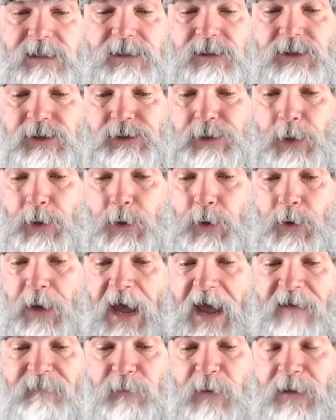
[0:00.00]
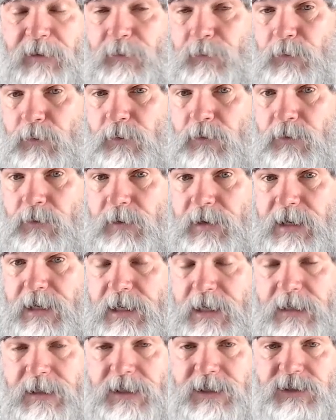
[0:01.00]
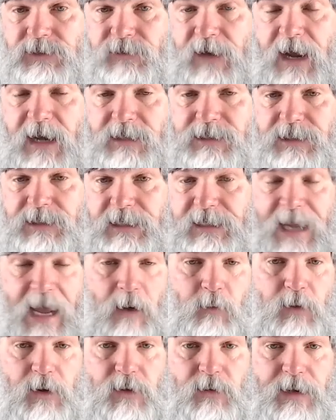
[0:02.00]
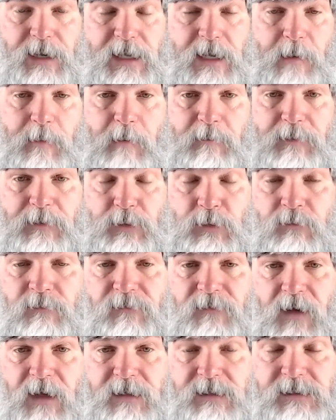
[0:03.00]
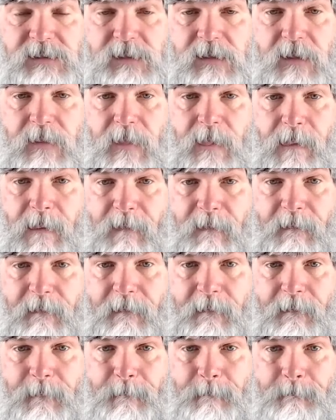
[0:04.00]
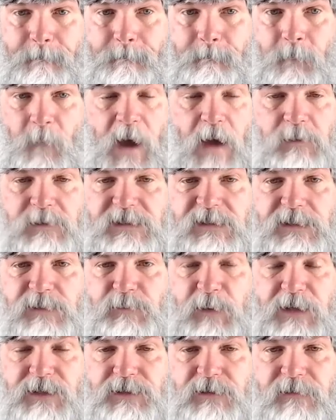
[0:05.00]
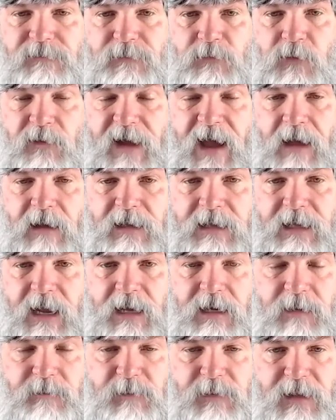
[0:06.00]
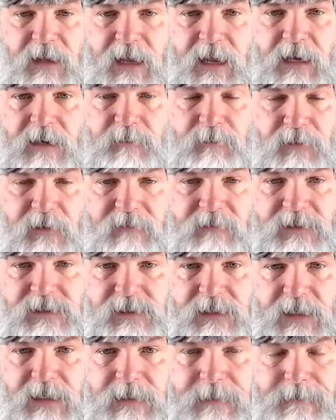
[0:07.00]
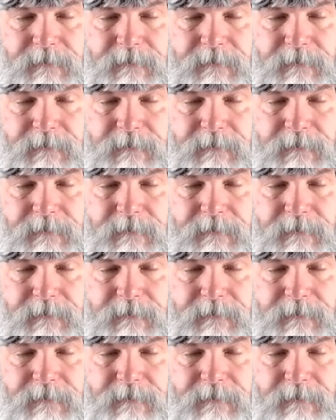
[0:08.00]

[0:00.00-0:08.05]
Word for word: So halfway through the strategy, now we're going to come up with new funds um, why wasn't this budgeted for, allocated, and planned previously?